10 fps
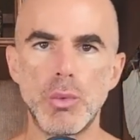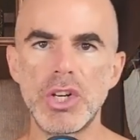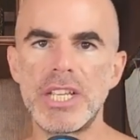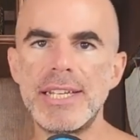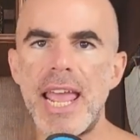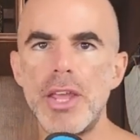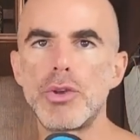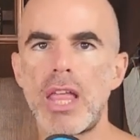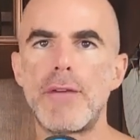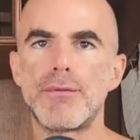What does a day in
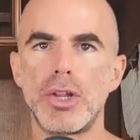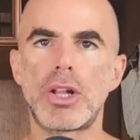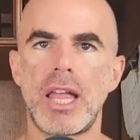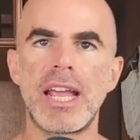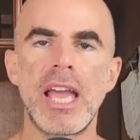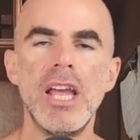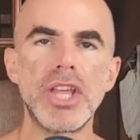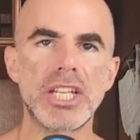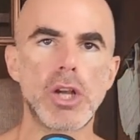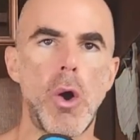your life look like
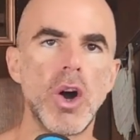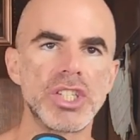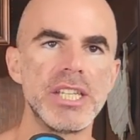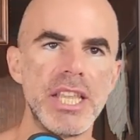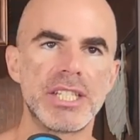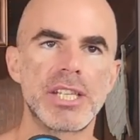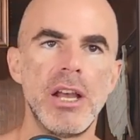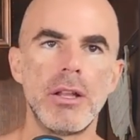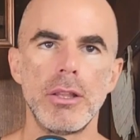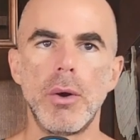that's causing this
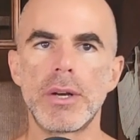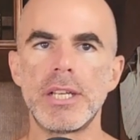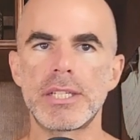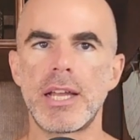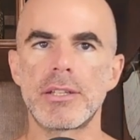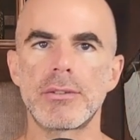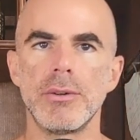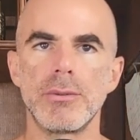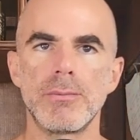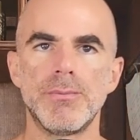lower
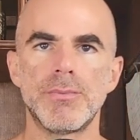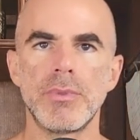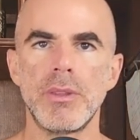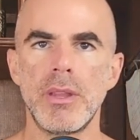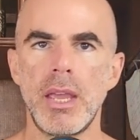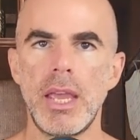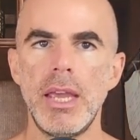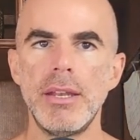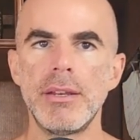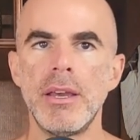testosterone?
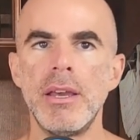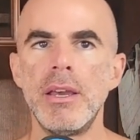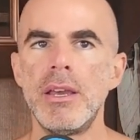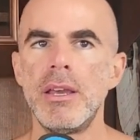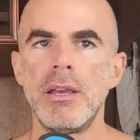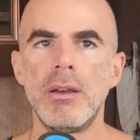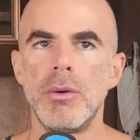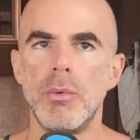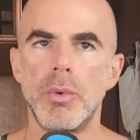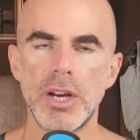And
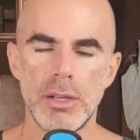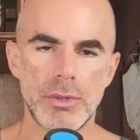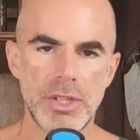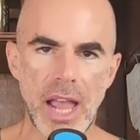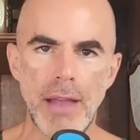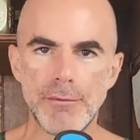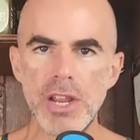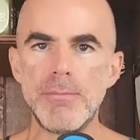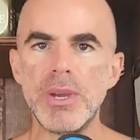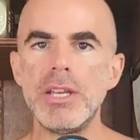we're going to dive
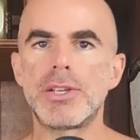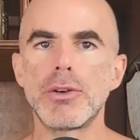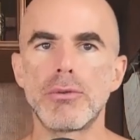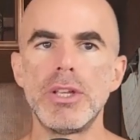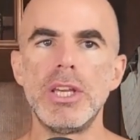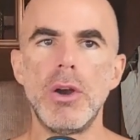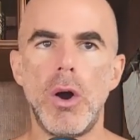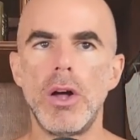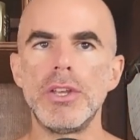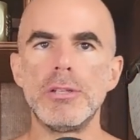deep into really
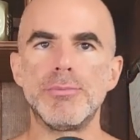all these,